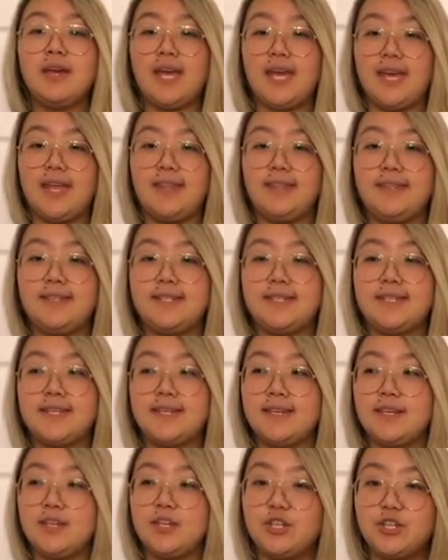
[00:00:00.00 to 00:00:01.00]
and
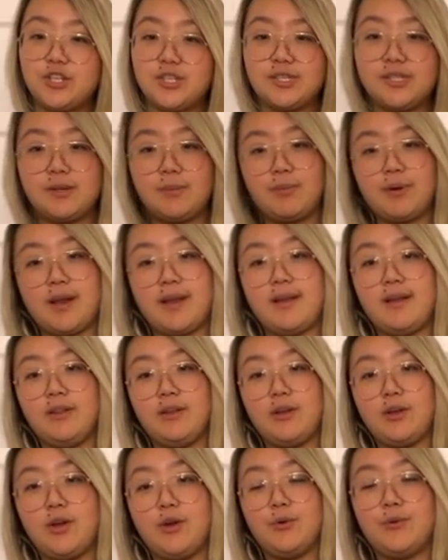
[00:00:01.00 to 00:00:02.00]
just a bright
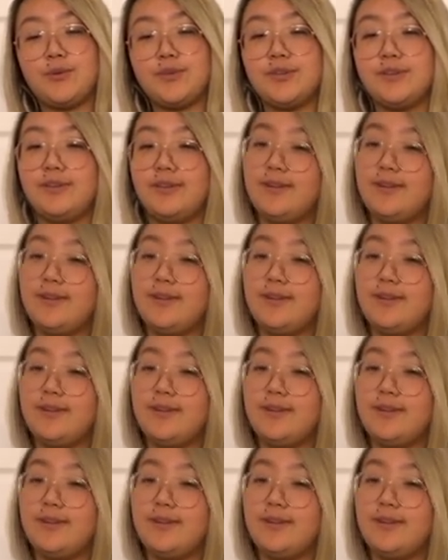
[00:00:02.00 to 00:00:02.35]
yellow coat.